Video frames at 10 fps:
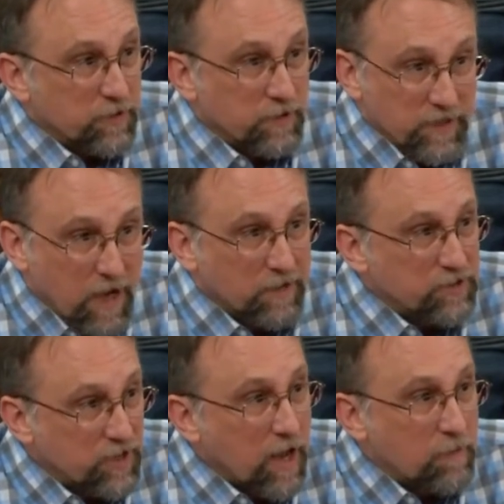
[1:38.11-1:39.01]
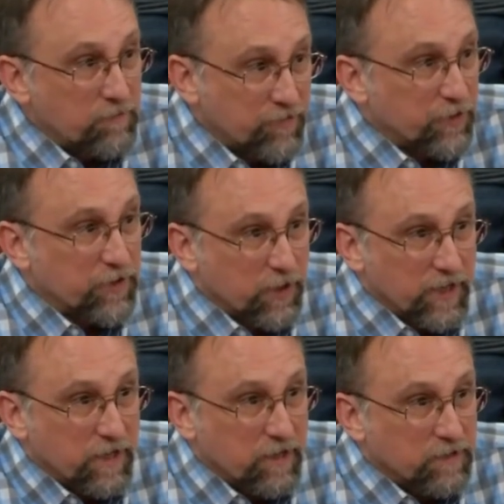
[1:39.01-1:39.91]
nonstop, for 30
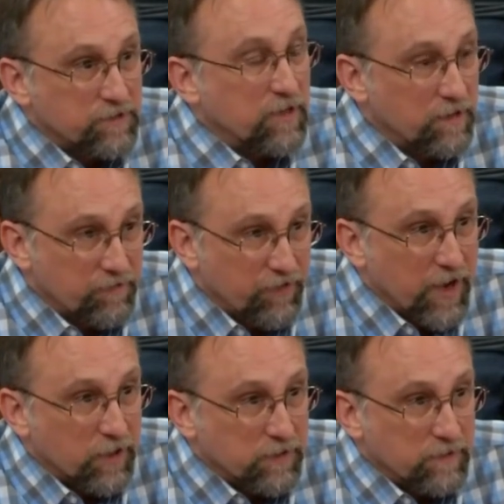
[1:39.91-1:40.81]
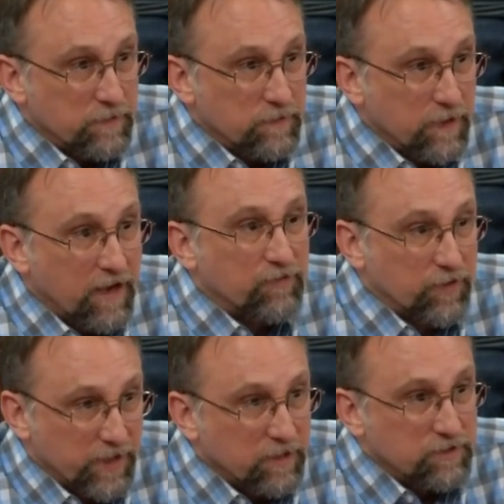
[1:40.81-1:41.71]
years, and failed
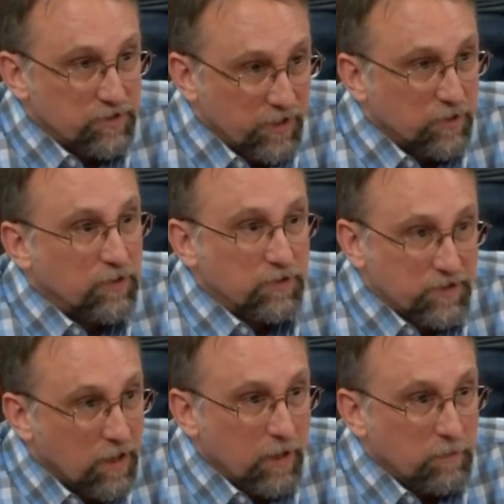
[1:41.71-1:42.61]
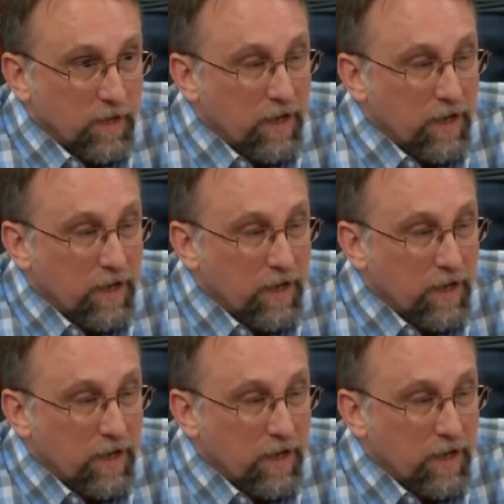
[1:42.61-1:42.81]
every single time.